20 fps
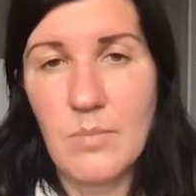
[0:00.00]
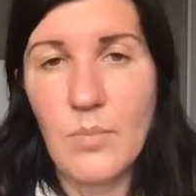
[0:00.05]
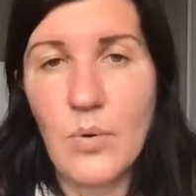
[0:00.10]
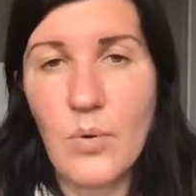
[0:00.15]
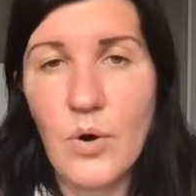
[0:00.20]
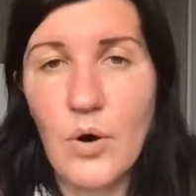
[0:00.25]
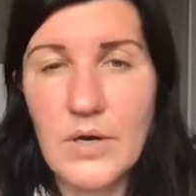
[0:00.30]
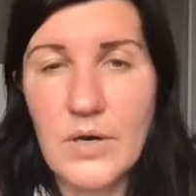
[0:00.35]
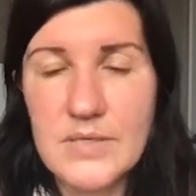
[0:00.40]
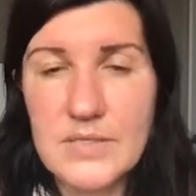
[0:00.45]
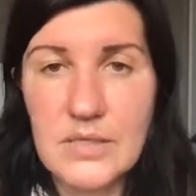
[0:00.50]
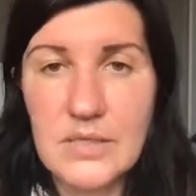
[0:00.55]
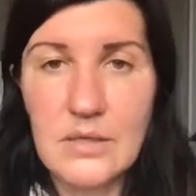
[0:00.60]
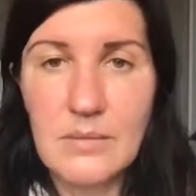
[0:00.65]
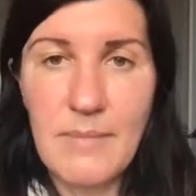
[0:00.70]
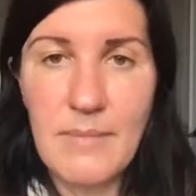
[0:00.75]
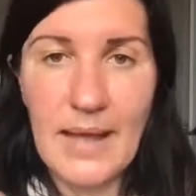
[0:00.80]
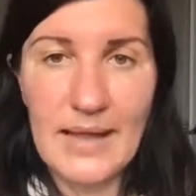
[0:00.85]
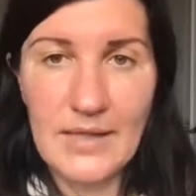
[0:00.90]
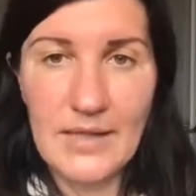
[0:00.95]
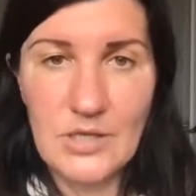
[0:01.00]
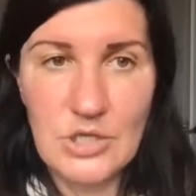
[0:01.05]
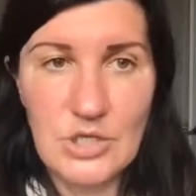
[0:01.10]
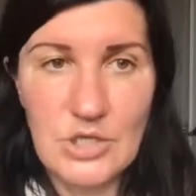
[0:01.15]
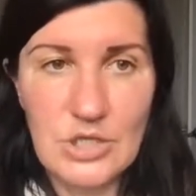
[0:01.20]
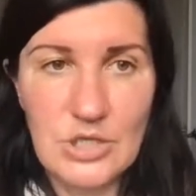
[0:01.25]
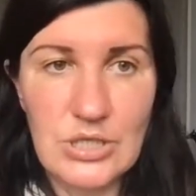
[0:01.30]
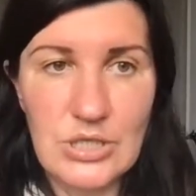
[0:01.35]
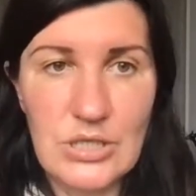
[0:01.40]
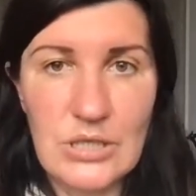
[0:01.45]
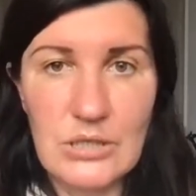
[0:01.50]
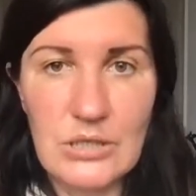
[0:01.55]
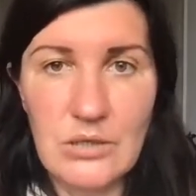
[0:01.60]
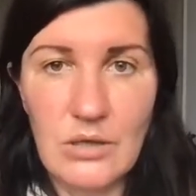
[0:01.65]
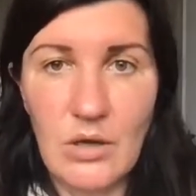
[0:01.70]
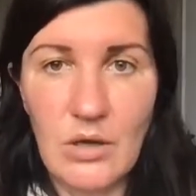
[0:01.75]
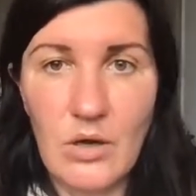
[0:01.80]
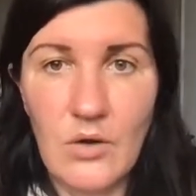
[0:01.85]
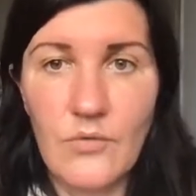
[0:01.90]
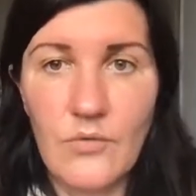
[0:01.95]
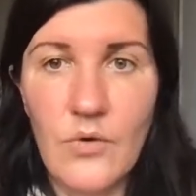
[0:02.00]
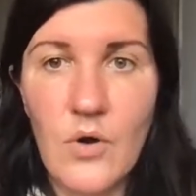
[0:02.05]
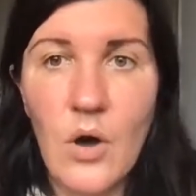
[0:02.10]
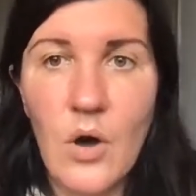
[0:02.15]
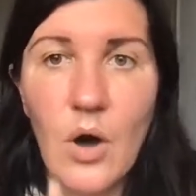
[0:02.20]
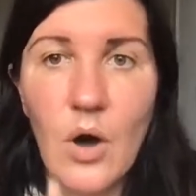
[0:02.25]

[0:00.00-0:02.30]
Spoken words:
personal balance sheet of